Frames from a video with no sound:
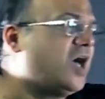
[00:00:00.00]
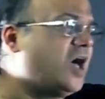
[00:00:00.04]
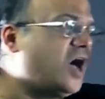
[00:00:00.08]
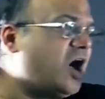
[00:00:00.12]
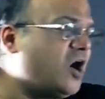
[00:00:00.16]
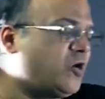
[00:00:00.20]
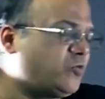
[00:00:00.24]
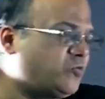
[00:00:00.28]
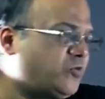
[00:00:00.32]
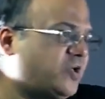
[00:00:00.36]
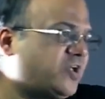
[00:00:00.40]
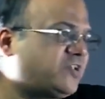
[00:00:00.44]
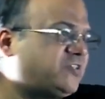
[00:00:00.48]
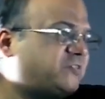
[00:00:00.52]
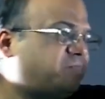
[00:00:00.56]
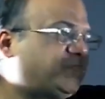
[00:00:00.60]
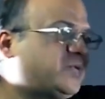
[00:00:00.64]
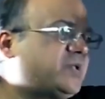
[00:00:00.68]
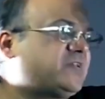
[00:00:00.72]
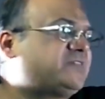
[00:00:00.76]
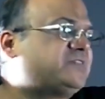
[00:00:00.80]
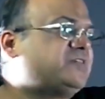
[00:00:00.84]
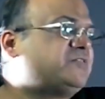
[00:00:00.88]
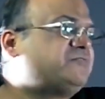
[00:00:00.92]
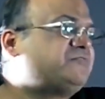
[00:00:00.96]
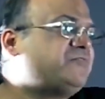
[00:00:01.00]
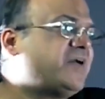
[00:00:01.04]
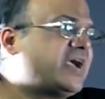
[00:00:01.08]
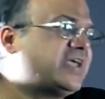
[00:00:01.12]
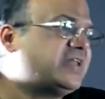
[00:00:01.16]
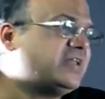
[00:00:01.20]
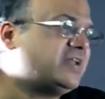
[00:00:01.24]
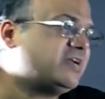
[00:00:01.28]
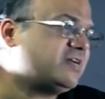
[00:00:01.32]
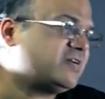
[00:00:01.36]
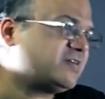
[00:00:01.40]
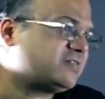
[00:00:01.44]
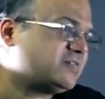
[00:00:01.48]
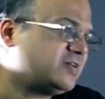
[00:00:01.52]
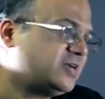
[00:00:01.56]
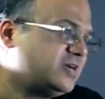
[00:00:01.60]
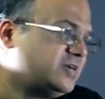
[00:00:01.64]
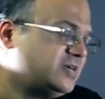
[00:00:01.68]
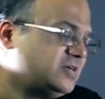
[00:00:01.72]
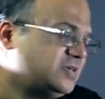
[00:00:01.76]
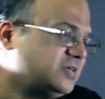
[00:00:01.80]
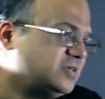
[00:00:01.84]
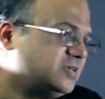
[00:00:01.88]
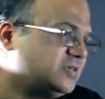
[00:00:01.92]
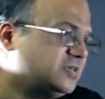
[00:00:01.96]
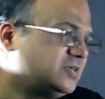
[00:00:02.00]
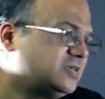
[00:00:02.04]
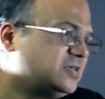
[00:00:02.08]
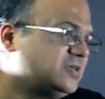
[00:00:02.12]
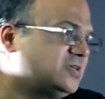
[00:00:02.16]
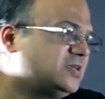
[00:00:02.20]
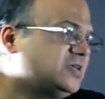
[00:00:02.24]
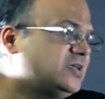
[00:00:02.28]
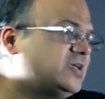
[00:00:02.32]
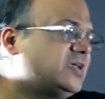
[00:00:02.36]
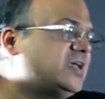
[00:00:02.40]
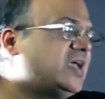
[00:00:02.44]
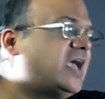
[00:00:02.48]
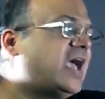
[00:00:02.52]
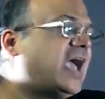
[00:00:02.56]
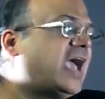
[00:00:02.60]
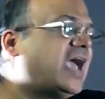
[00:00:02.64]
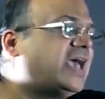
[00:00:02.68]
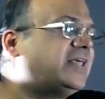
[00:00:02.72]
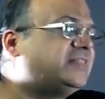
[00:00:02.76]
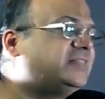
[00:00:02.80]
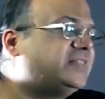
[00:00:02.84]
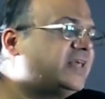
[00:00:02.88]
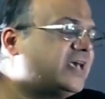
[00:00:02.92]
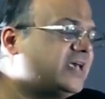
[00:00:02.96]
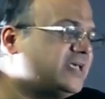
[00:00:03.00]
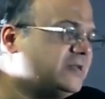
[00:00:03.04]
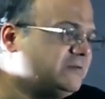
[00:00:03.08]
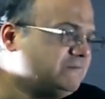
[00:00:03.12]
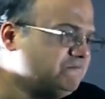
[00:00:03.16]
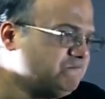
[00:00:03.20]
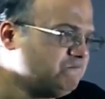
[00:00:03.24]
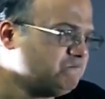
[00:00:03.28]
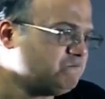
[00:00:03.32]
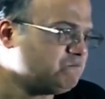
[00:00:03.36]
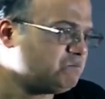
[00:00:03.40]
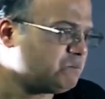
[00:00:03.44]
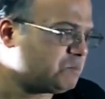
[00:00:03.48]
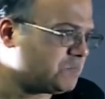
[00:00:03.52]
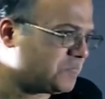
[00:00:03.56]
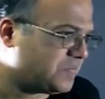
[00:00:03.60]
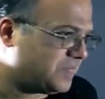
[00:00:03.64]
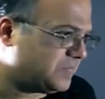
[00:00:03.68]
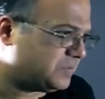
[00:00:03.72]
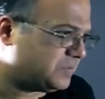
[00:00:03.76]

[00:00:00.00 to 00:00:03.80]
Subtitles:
how to express the final result, and then